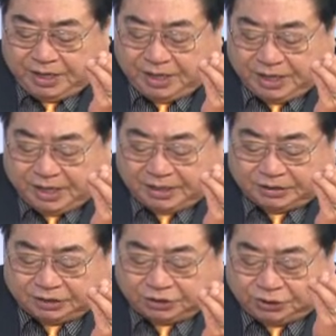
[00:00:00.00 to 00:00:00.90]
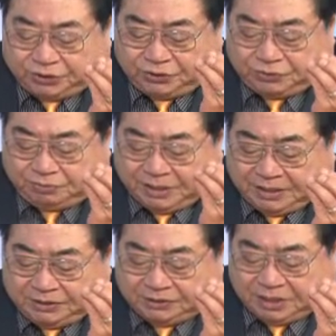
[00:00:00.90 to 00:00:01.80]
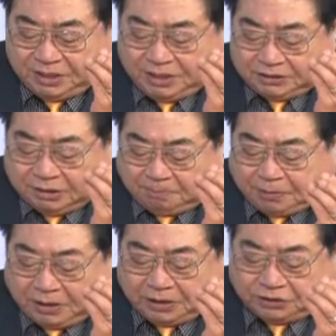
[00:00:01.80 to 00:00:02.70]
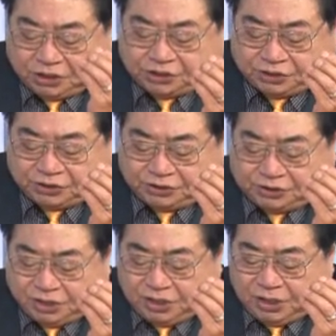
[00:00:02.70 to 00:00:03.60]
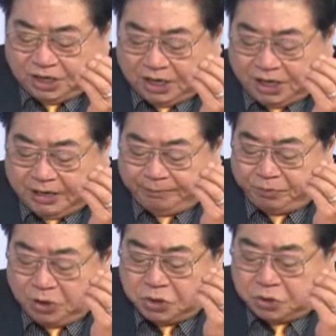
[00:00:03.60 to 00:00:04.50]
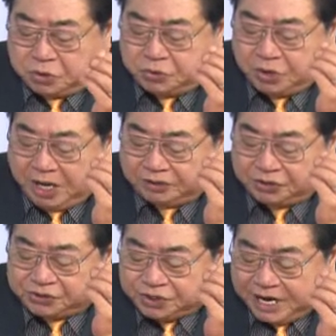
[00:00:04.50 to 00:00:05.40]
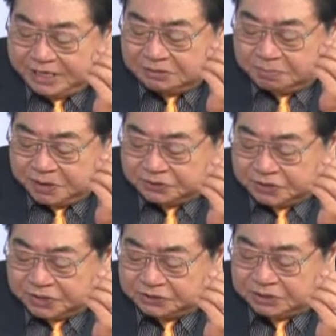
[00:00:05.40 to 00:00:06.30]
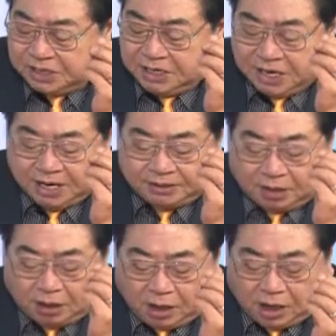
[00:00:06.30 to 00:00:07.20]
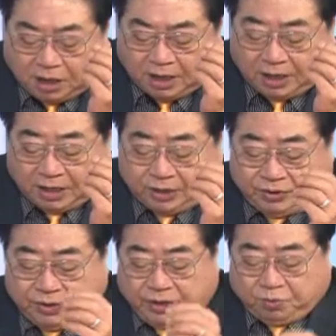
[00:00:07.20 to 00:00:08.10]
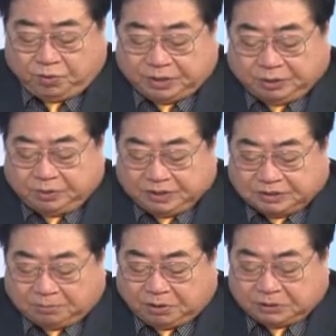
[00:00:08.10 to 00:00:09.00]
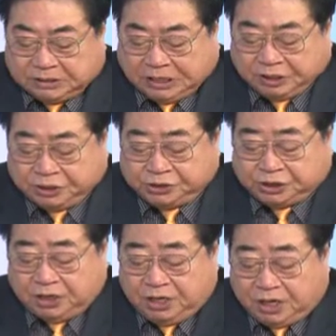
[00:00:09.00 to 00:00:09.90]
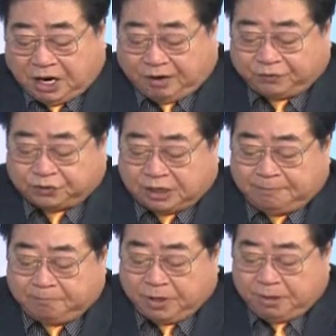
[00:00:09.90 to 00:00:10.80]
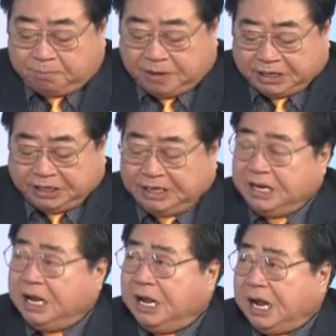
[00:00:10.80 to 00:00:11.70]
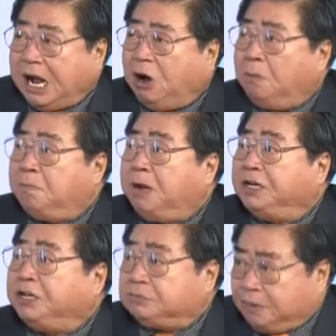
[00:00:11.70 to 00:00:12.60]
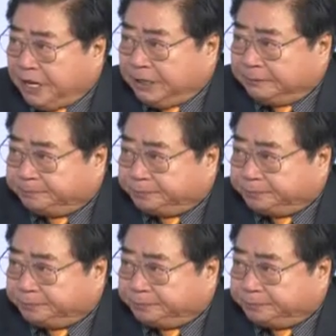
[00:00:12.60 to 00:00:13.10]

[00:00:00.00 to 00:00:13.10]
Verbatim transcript: and the two means the politicians uh, who understands business and are with a reasonable knowledge of some money, how money is made.